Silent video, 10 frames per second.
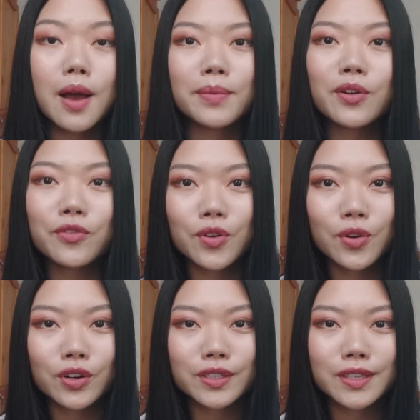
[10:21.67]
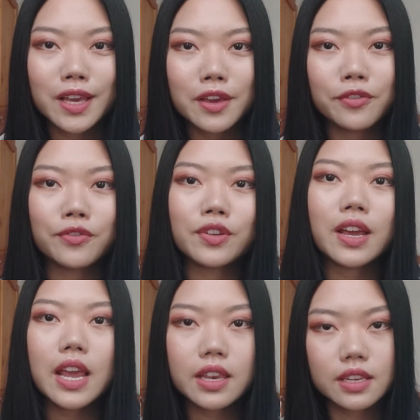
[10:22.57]
But of course, if
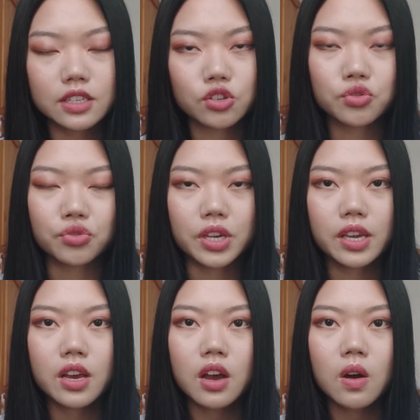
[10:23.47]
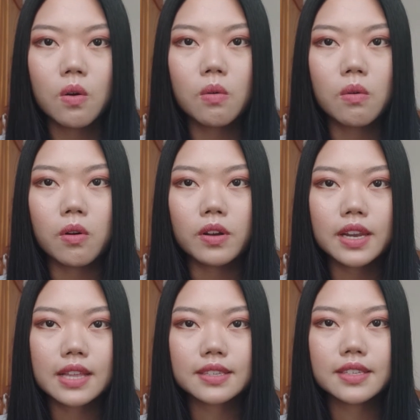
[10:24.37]
the industry or
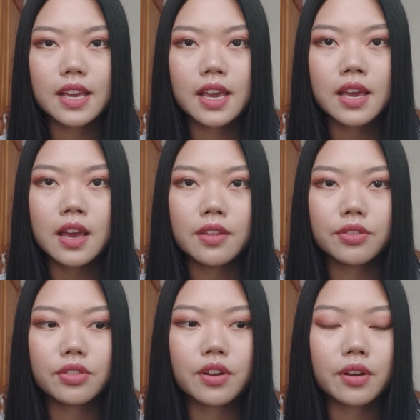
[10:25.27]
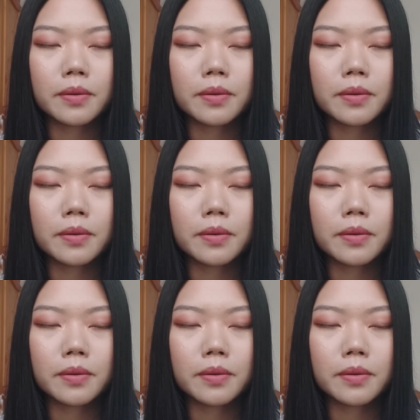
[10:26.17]
let's say the,